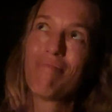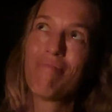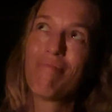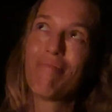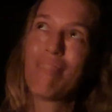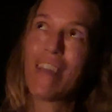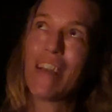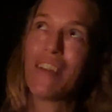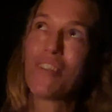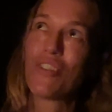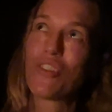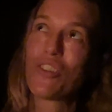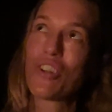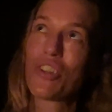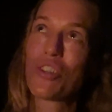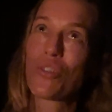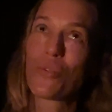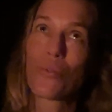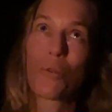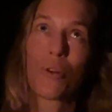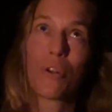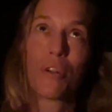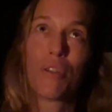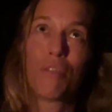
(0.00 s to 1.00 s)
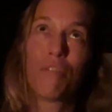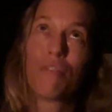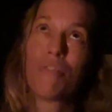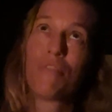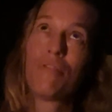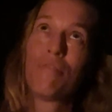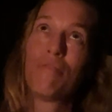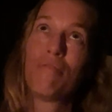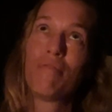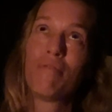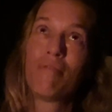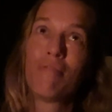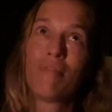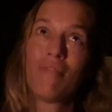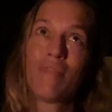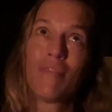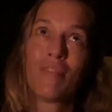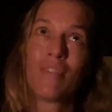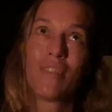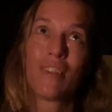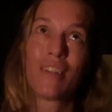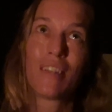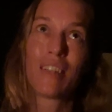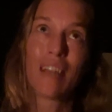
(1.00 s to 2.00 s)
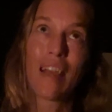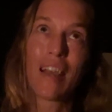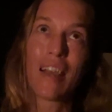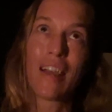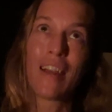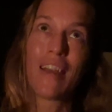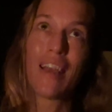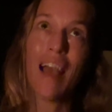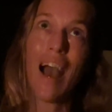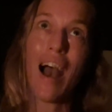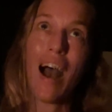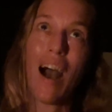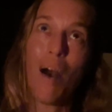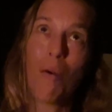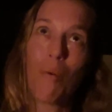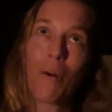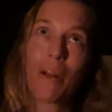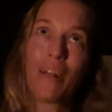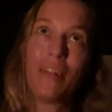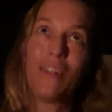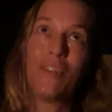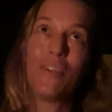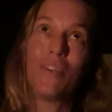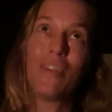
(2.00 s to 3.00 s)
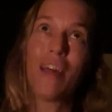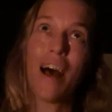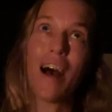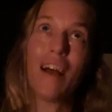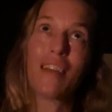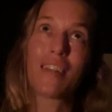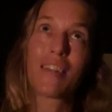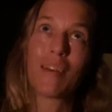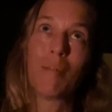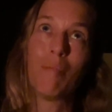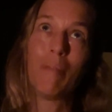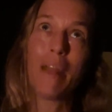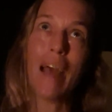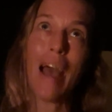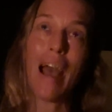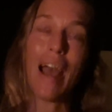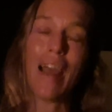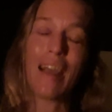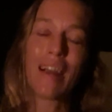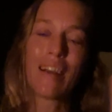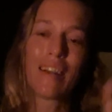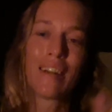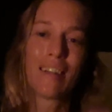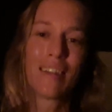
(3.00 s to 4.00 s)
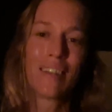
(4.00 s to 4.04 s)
it's just sort of saying, yeah, I want to do that someday.